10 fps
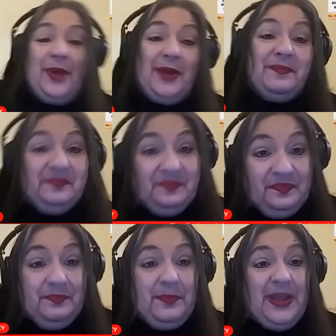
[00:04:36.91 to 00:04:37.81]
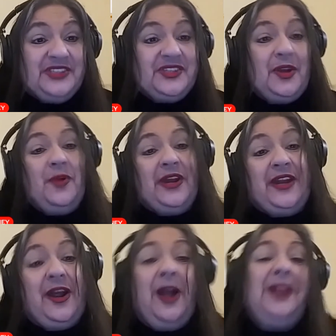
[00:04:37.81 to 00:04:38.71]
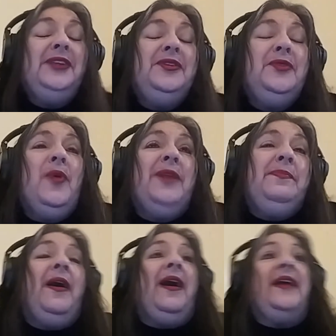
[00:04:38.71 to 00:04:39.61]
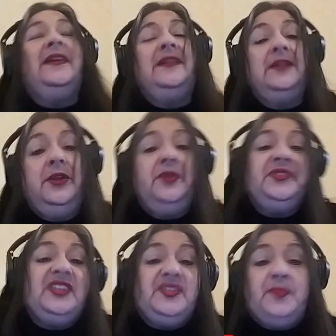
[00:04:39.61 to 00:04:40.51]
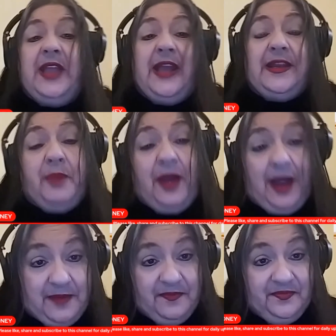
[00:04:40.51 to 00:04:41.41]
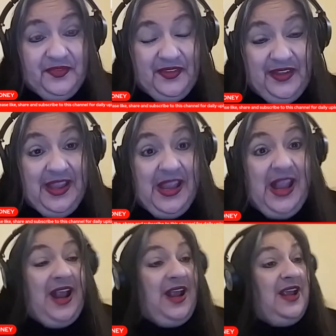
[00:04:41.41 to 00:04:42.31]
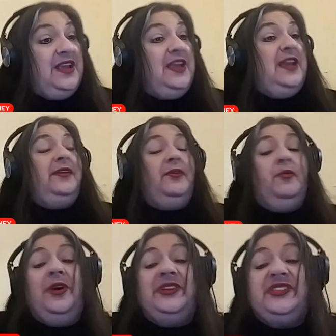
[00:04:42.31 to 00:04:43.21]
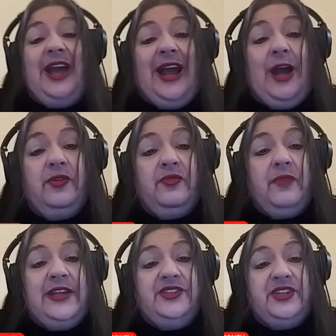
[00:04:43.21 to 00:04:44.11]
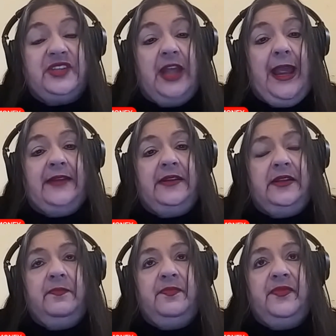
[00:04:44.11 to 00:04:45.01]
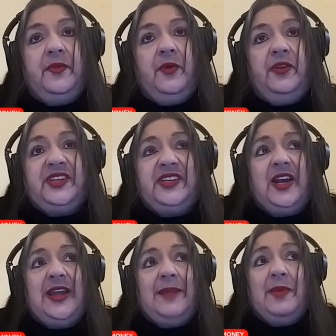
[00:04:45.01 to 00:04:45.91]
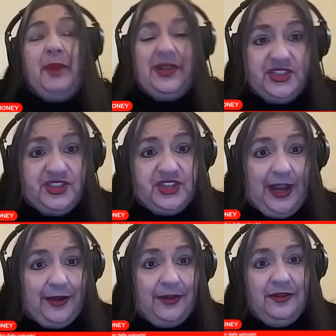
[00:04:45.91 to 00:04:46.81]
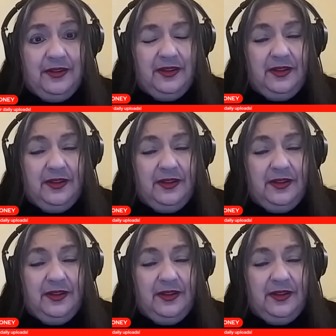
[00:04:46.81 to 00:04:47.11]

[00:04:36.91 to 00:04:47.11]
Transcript: but based on what I know, I only knew one pie, Lucy spaghetti pie. It was outrageous. And since I am a budget channel,